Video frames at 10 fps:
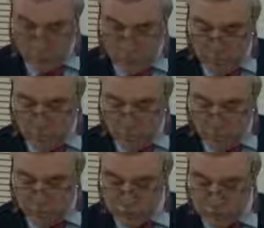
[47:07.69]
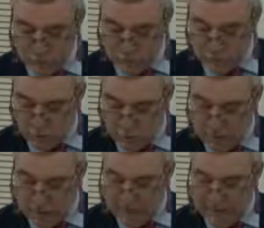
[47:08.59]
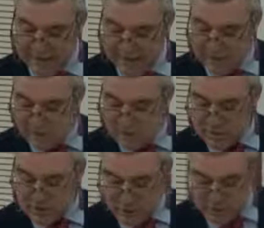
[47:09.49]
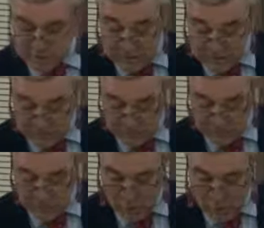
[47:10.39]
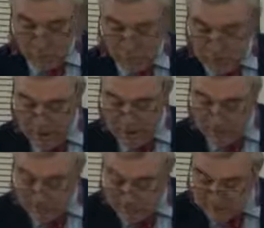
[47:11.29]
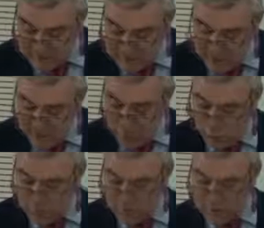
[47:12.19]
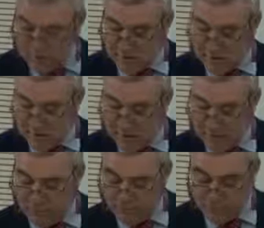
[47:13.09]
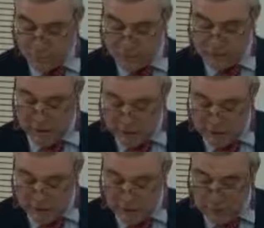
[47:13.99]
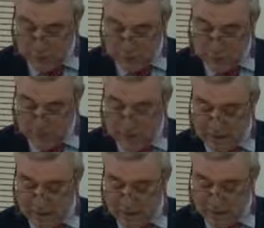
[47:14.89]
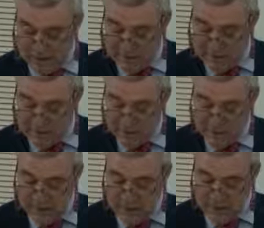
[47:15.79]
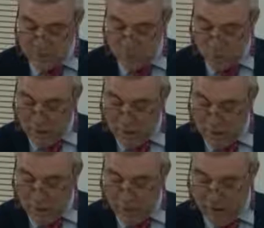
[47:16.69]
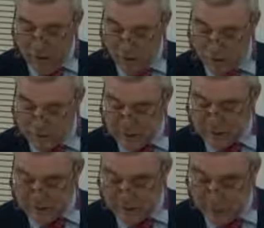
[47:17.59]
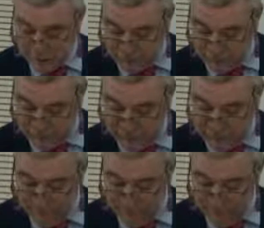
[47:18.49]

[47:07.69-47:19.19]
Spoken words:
We will also be installing a cashless card system whereby visitors to the centre will be able to use a card which they can credit at one of our on-site kiosks.